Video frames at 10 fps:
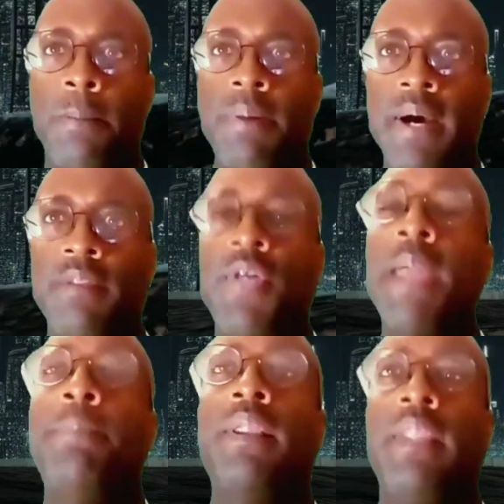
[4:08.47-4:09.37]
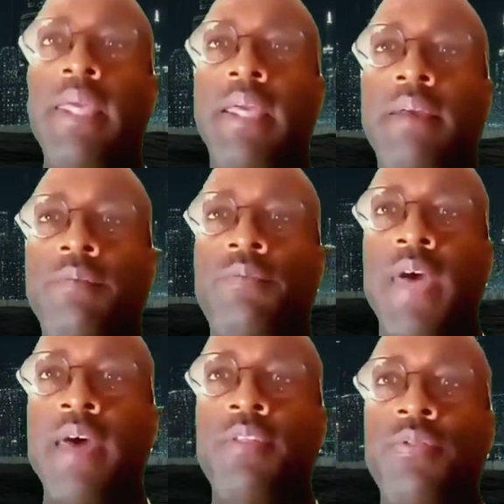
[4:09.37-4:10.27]
but they believe
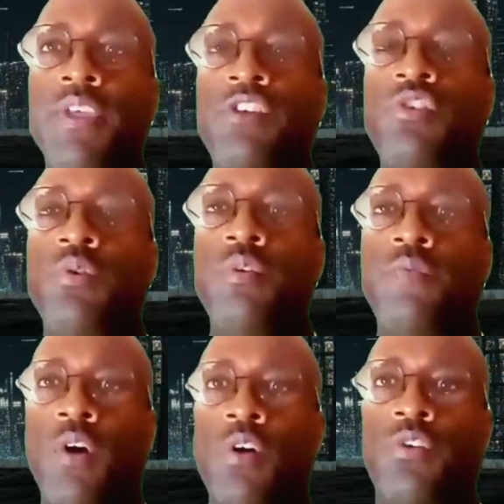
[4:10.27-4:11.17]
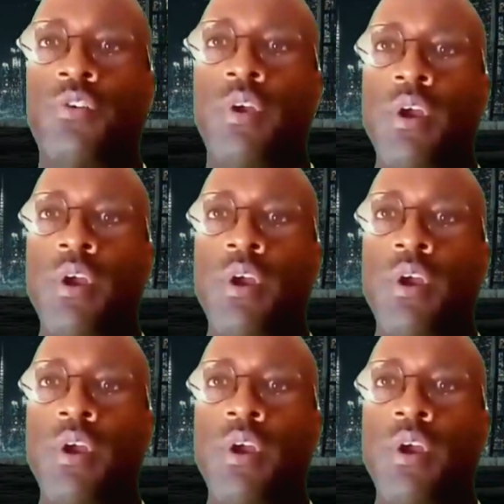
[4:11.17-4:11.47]
that this universe,